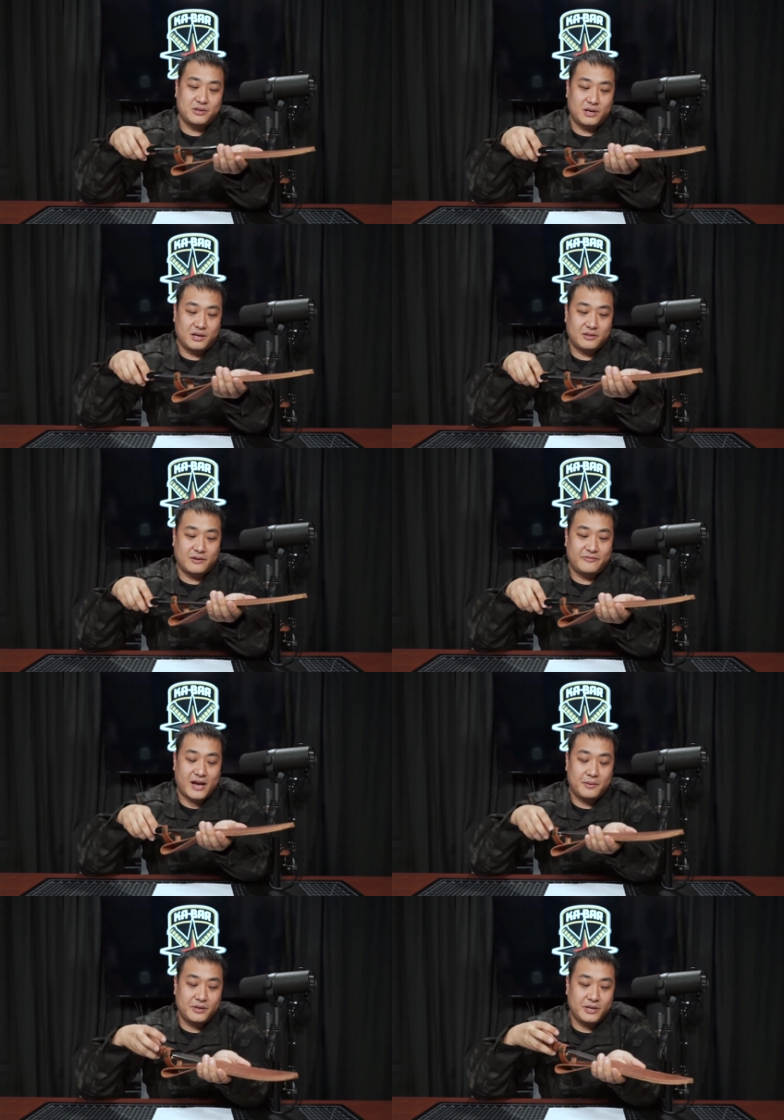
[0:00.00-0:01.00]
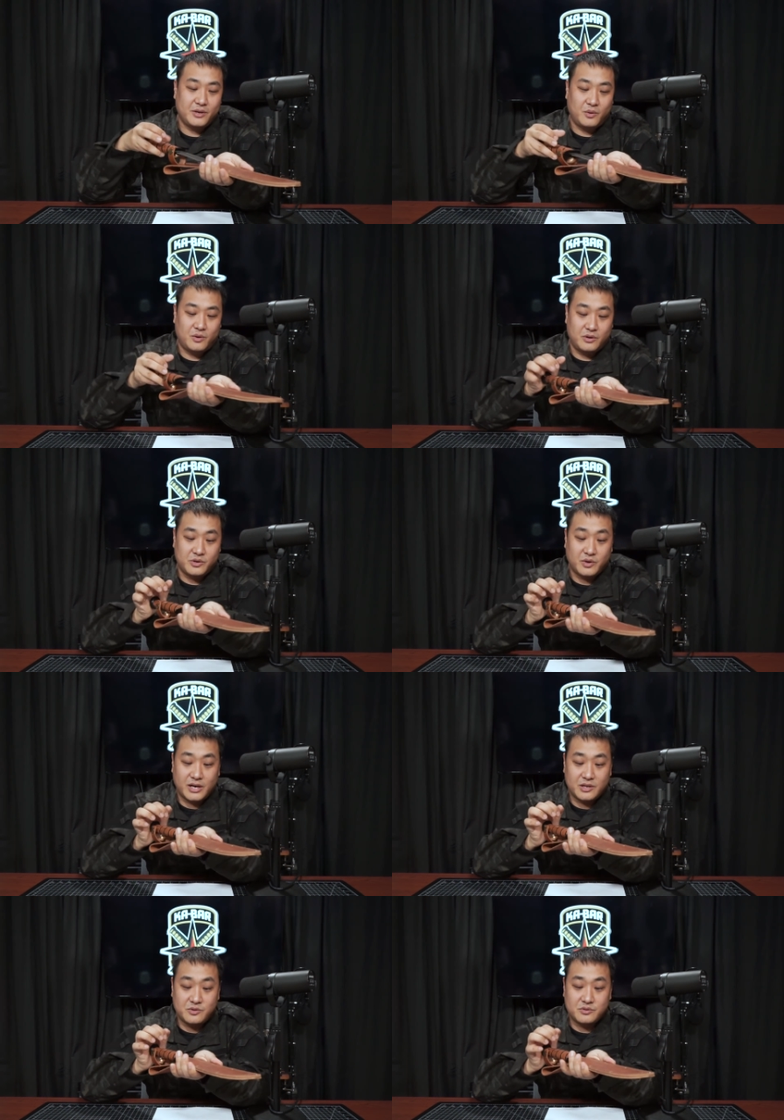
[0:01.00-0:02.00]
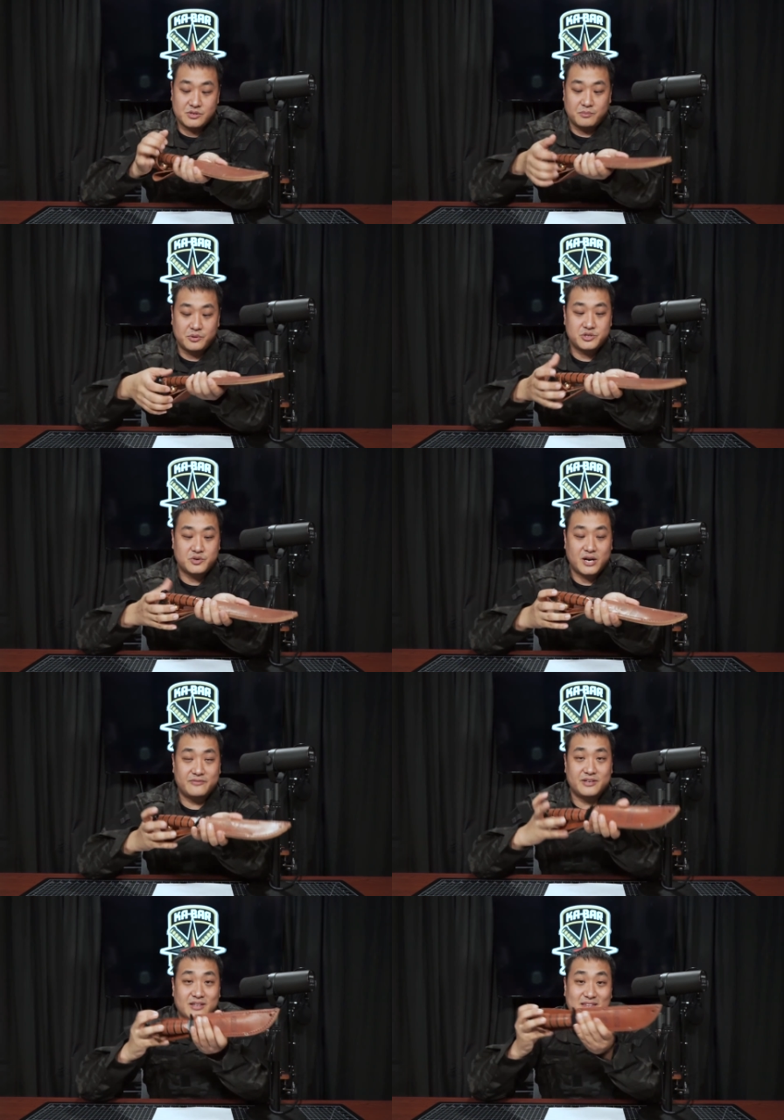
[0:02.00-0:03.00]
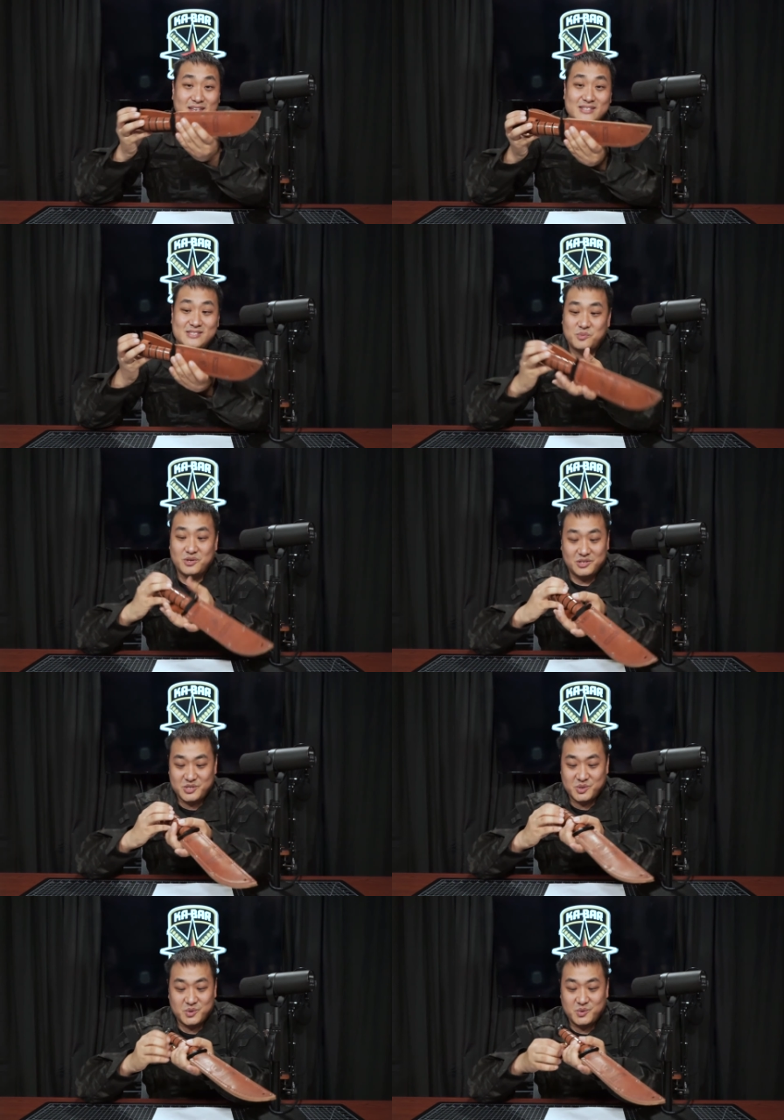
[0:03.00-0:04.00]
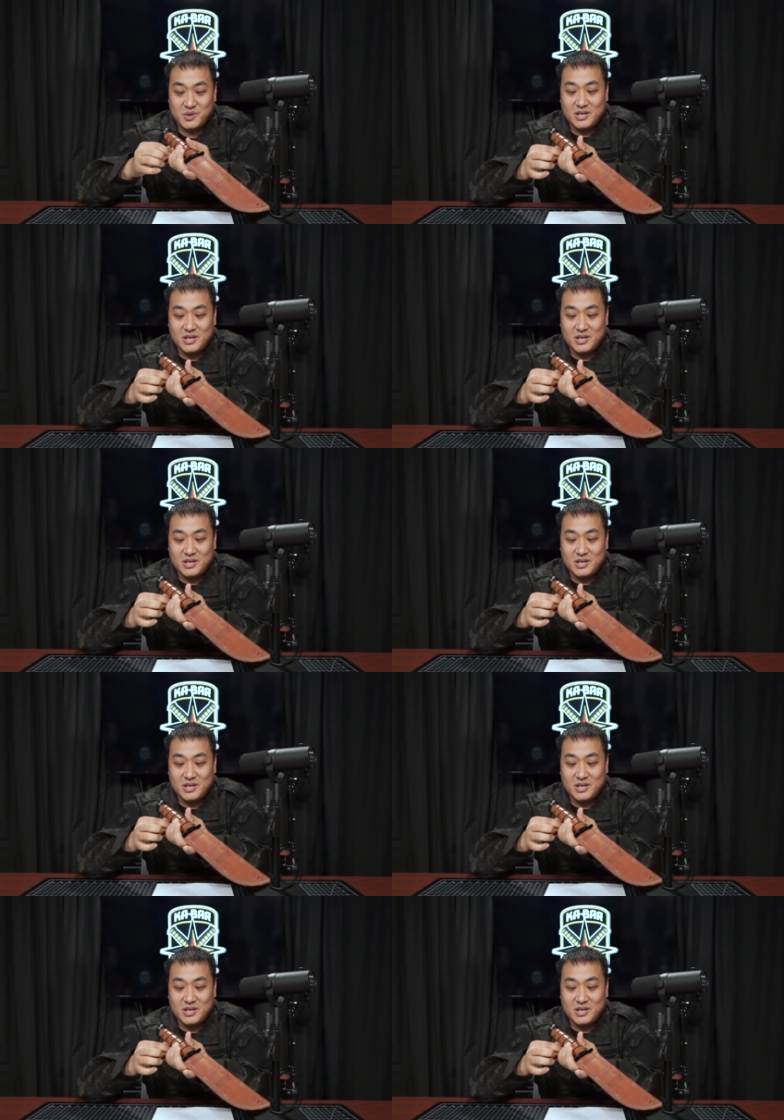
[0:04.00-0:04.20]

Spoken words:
the family or you're gonna do some bushcrafting, this will do